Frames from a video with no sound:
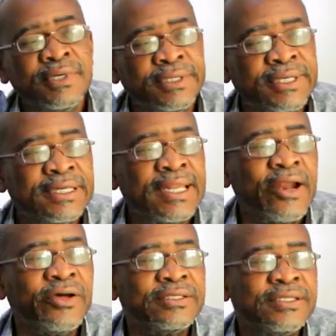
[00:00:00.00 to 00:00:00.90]
In the
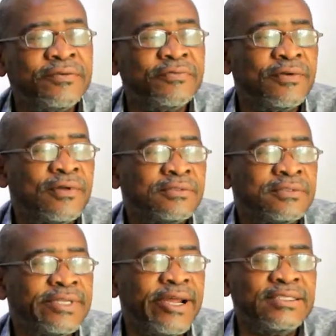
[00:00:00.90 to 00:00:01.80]
narrative,
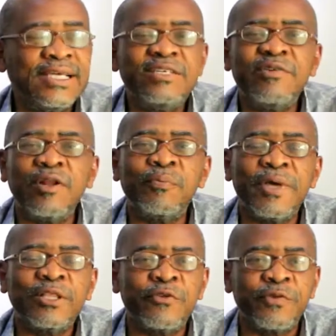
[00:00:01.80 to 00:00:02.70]
there is the
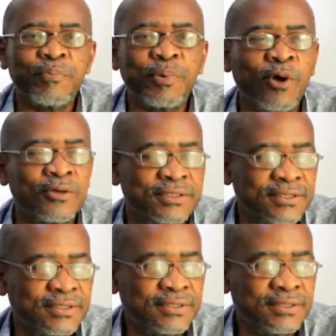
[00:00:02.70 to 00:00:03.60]
development of a plot.
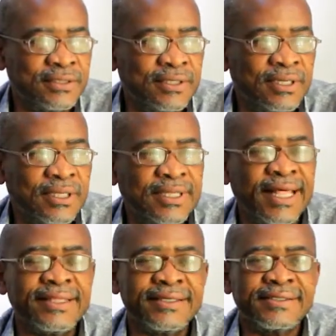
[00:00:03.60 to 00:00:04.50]

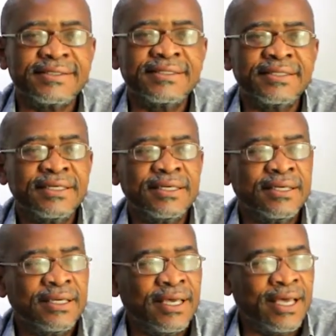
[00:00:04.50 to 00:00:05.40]
That is,
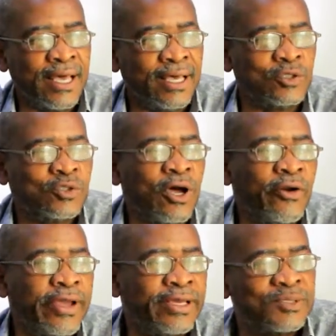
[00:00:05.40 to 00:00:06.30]
a
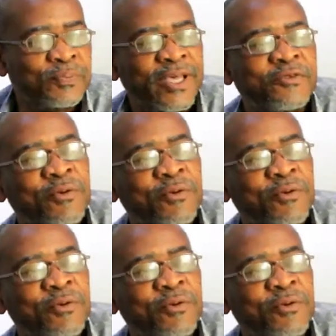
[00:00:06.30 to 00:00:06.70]
story is picked